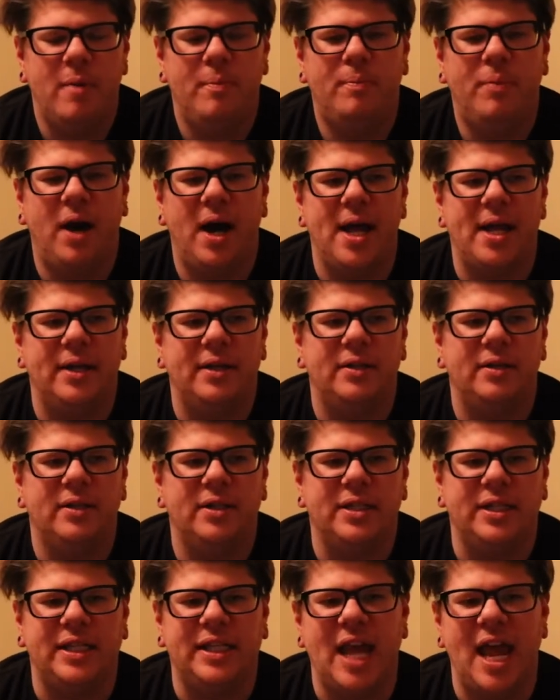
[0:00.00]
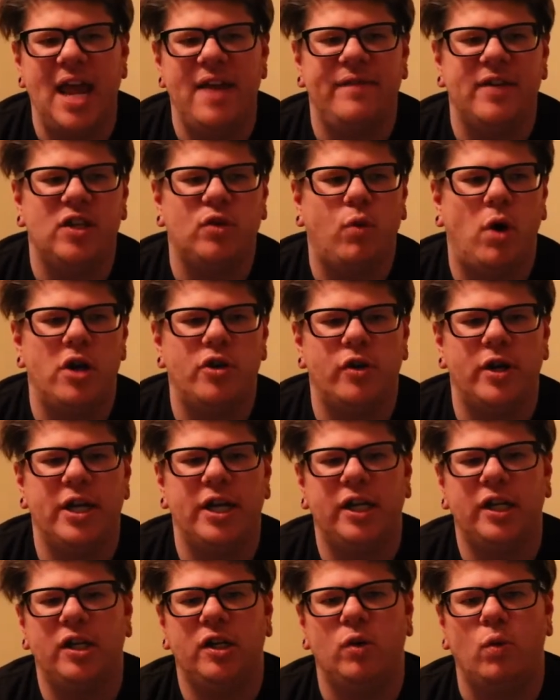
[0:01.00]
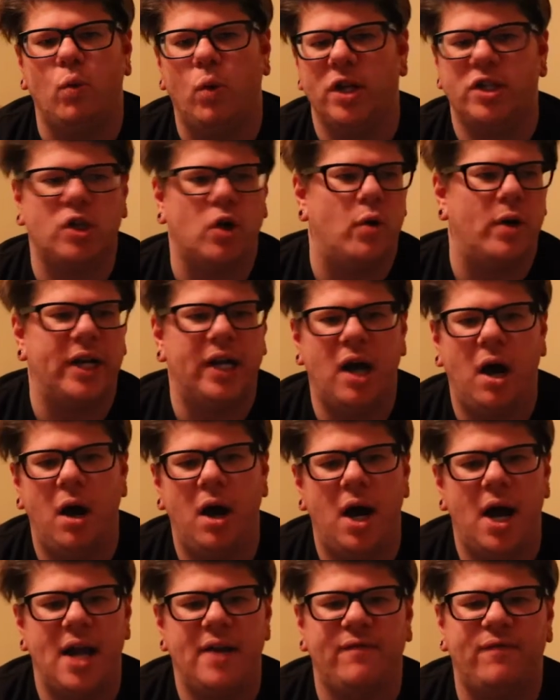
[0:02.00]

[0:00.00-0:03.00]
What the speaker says: But Dave is wondering what's going on,